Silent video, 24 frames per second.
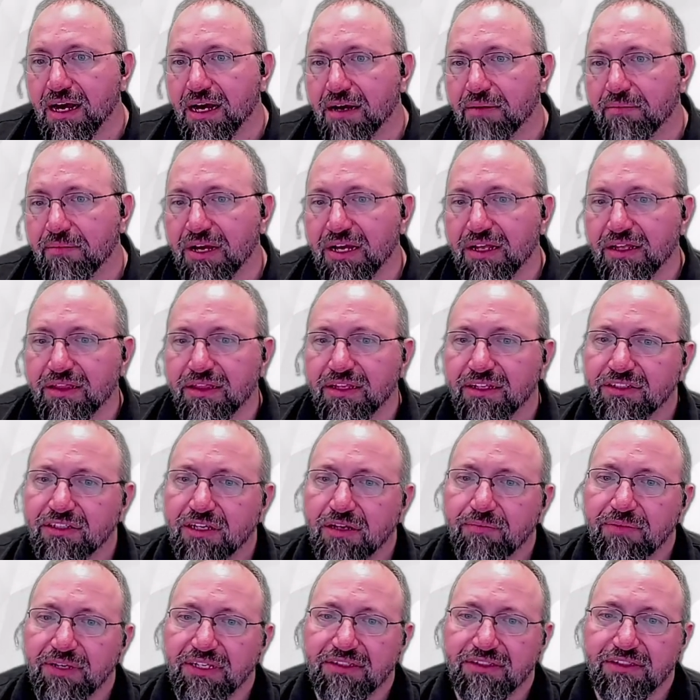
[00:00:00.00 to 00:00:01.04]
This could
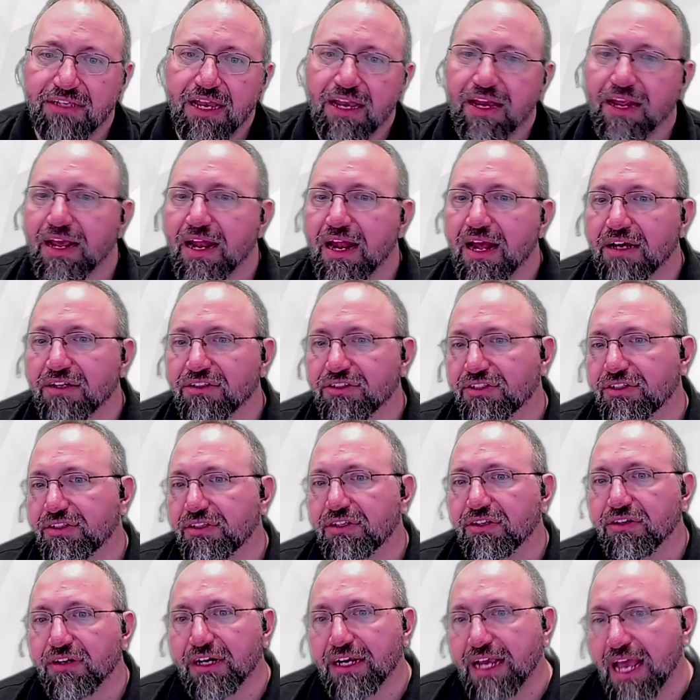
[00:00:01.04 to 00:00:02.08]
be sending it out to
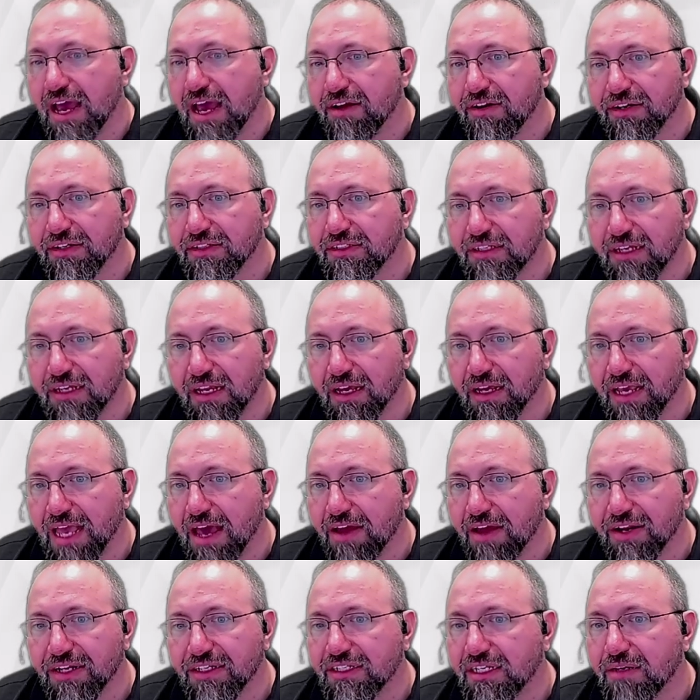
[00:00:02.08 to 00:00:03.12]
your
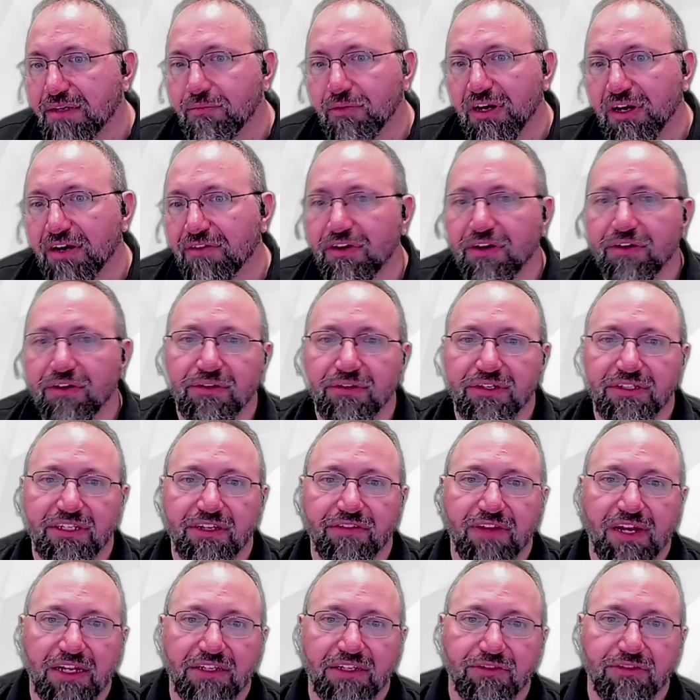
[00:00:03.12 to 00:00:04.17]
accounting team whenever you receive
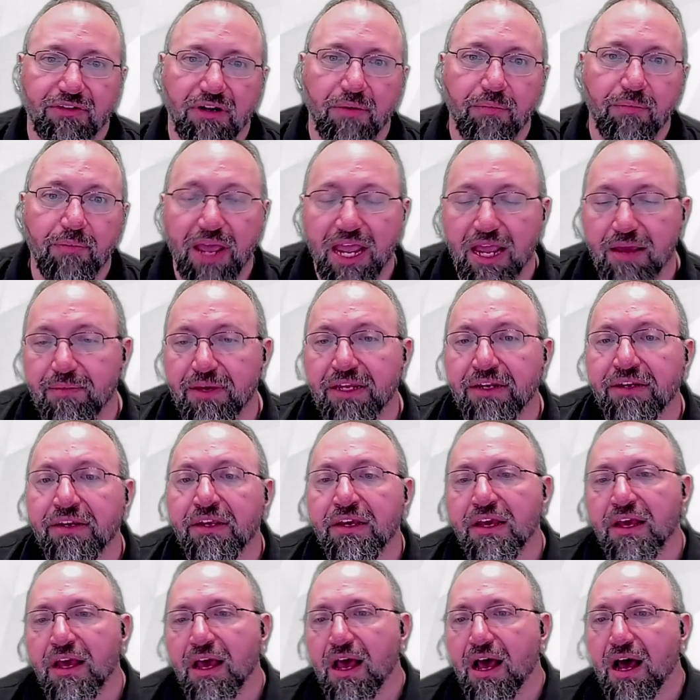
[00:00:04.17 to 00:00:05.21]
any sort of payment,
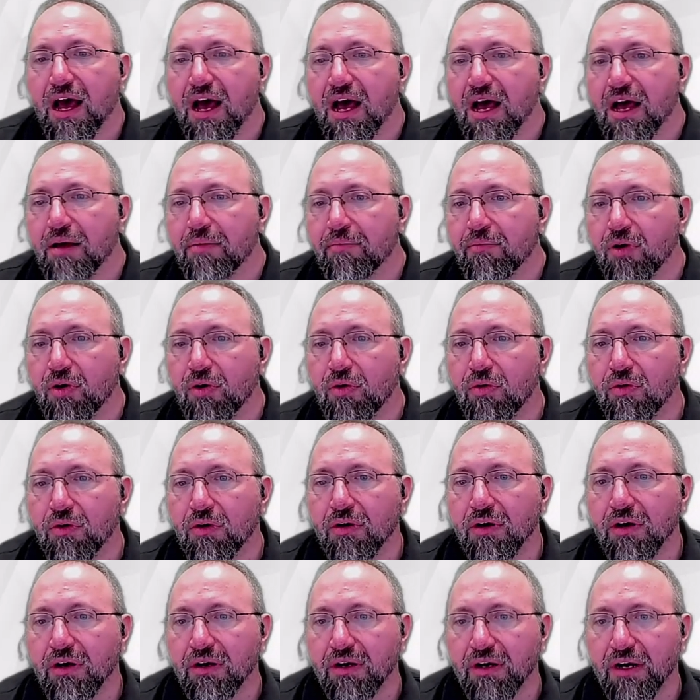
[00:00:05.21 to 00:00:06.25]

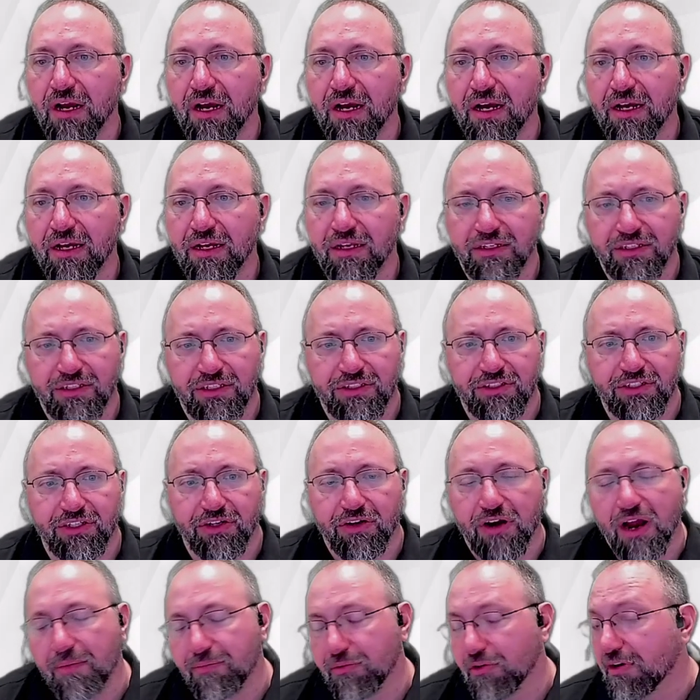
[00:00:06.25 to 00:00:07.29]
or to your
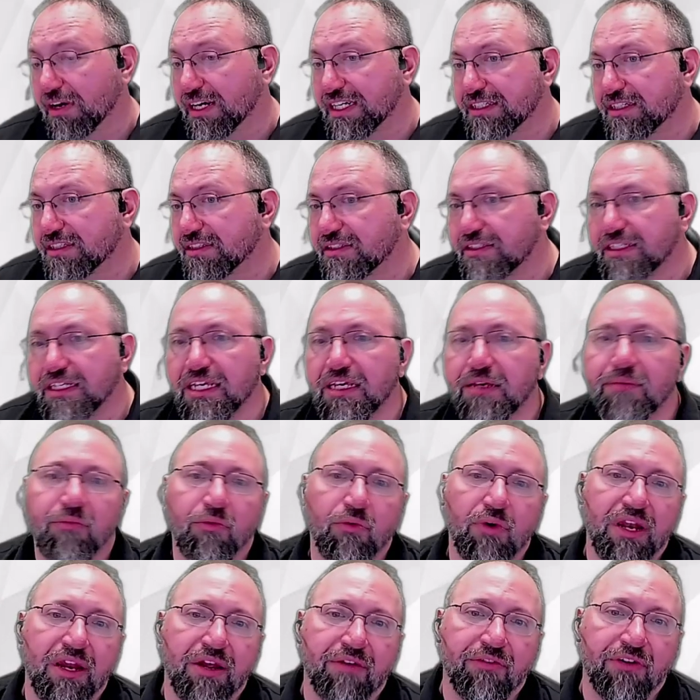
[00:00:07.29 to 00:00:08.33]
operations team
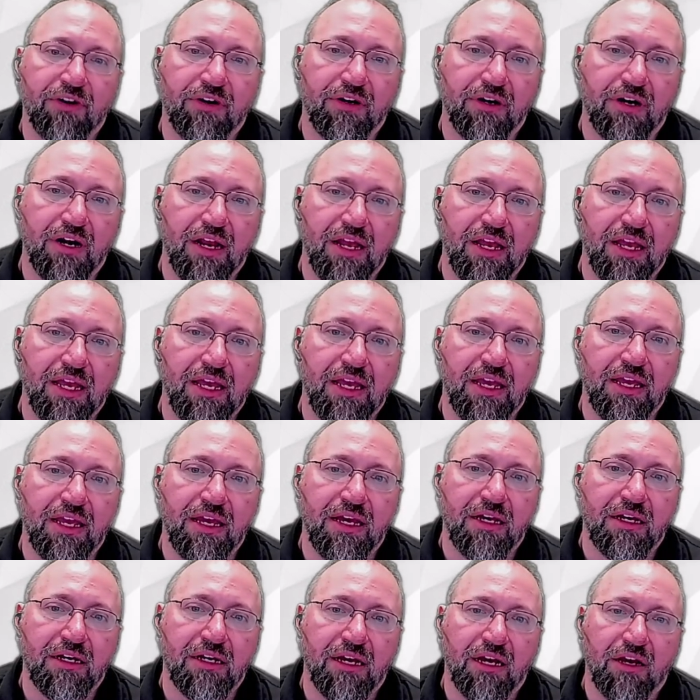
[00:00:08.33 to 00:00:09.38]
whenever
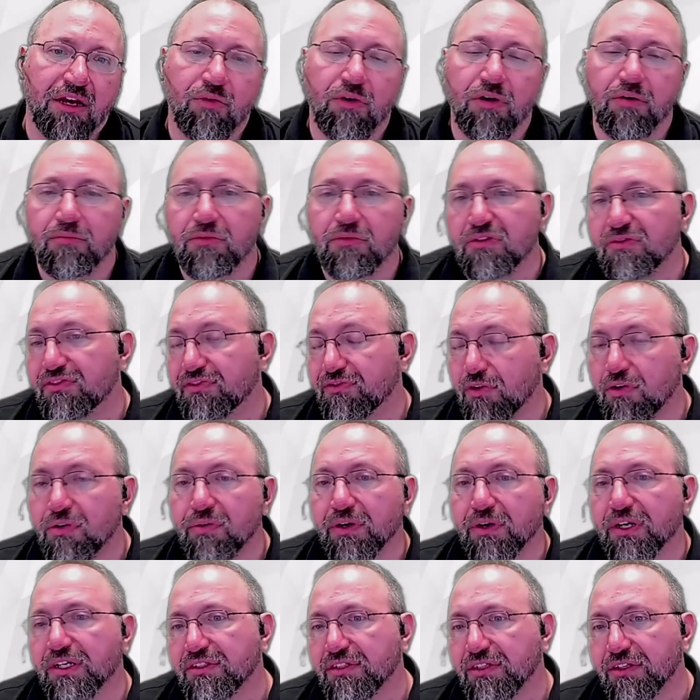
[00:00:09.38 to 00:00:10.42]
a quote moves
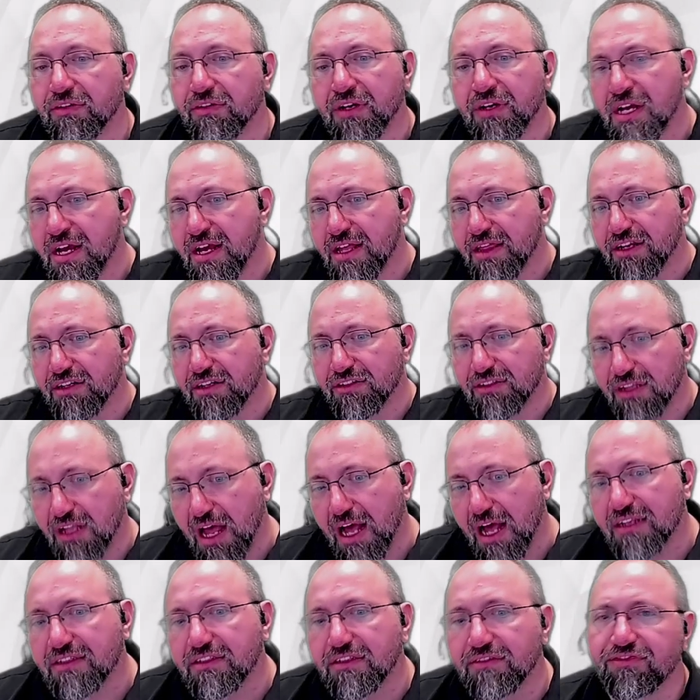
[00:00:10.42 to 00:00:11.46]
forward. So there's
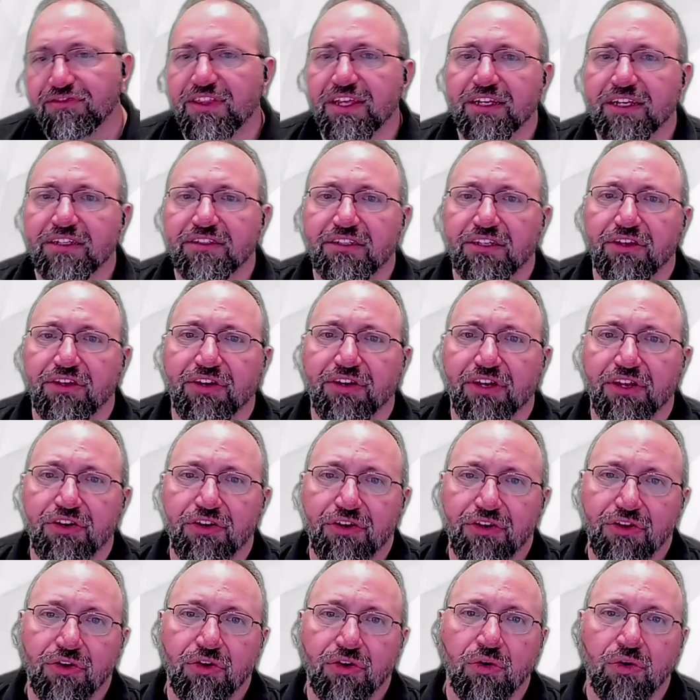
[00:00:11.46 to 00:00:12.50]
lots of things that you can
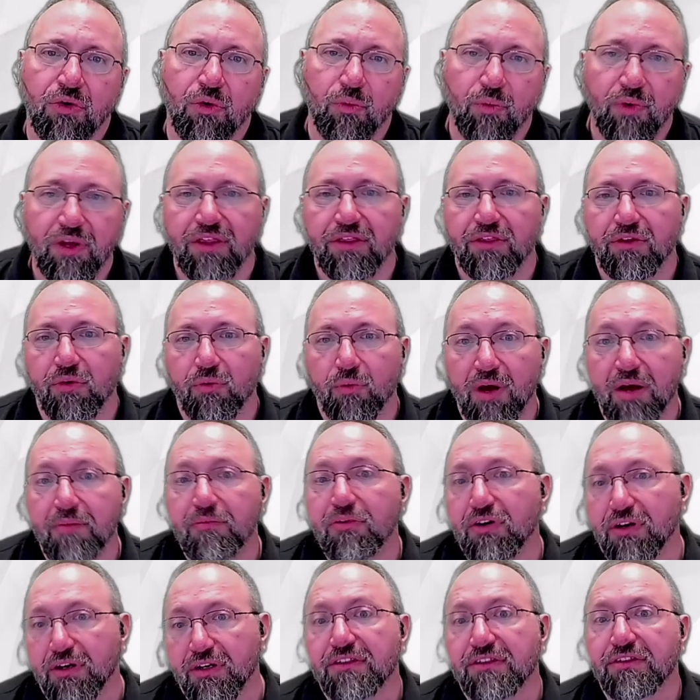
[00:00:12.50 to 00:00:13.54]
do with
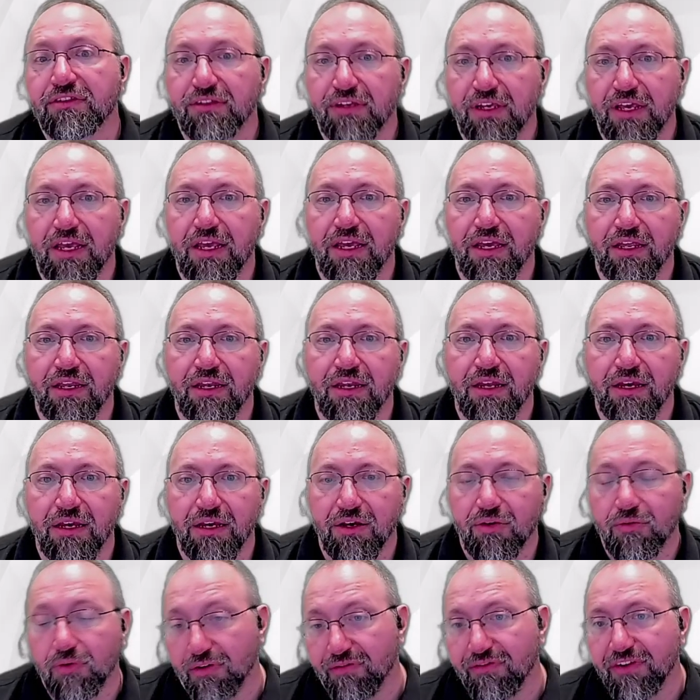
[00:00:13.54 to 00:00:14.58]
webhooks in
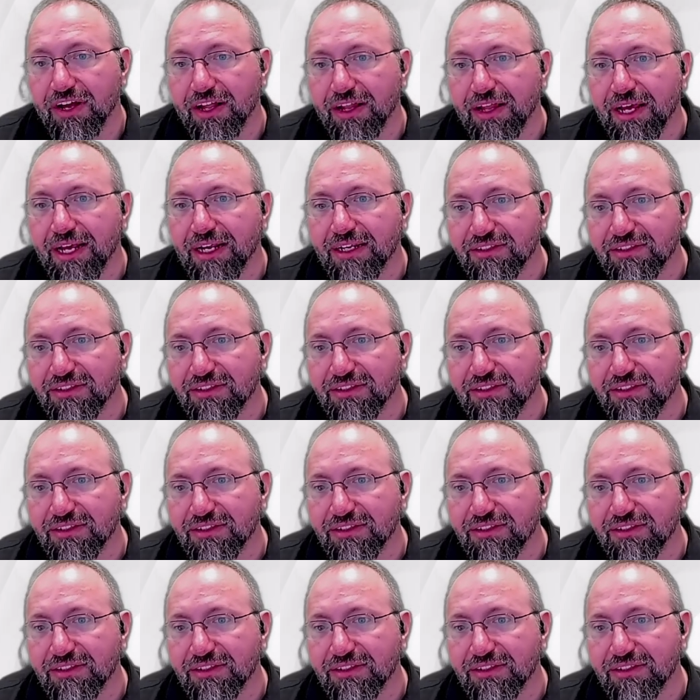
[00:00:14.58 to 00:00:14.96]
QuoteValet.